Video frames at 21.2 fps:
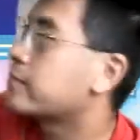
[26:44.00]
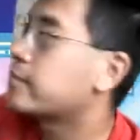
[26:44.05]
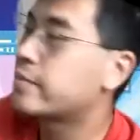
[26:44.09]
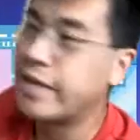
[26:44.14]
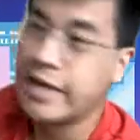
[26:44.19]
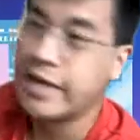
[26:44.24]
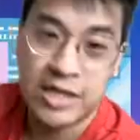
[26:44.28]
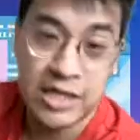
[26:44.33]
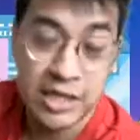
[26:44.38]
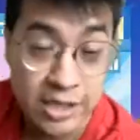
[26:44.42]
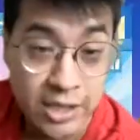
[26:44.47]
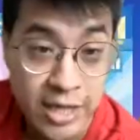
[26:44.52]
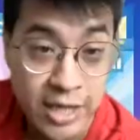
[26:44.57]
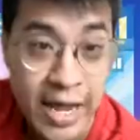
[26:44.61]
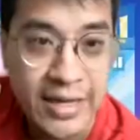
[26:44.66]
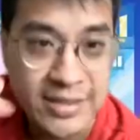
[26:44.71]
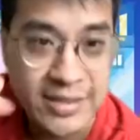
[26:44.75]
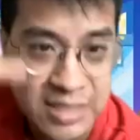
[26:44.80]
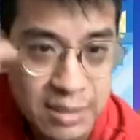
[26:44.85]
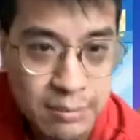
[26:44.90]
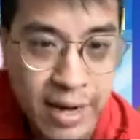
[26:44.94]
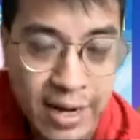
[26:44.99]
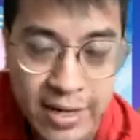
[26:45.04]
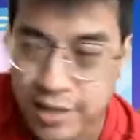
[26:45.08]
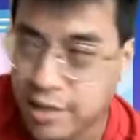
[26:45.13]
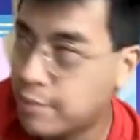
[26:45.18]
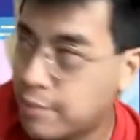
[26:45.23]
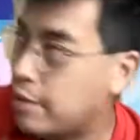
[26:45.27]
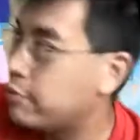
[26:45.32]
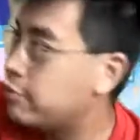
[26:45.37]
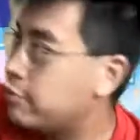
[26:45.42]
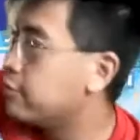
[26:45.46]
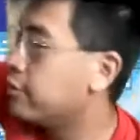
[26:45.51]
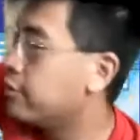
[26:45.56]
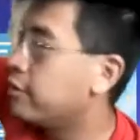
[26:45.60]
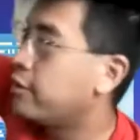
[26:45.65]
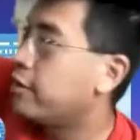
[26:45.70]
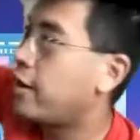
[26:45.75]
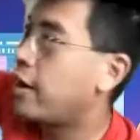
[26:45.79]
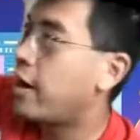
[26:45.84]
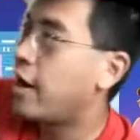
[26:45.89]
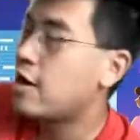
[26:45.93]
that he had some idea about.
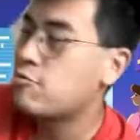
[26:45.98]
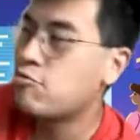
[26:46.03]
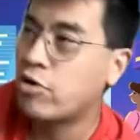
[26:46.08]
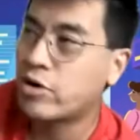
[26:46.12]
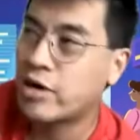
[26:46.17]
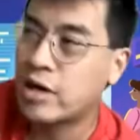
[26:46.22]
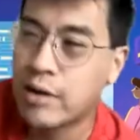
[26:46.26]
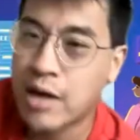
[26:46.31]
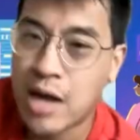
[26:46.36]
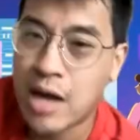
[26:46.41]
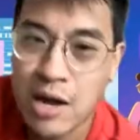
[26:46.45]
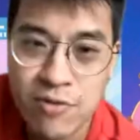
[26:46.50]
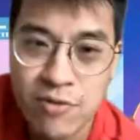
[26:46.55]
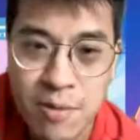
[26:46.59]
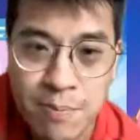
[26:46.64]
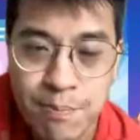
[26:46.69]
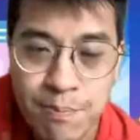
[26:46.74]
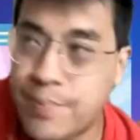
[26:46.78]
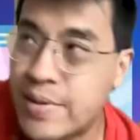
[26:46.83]
And he wrote down every